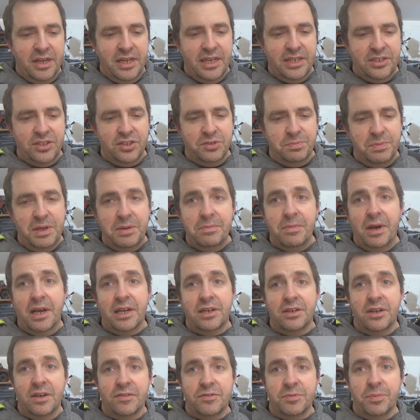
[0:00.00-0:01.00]
Just me mad
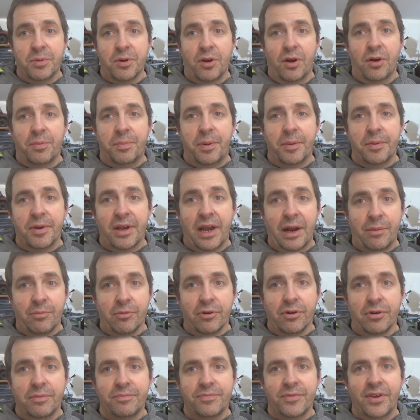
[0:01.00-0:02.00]
enough to put it up on camera.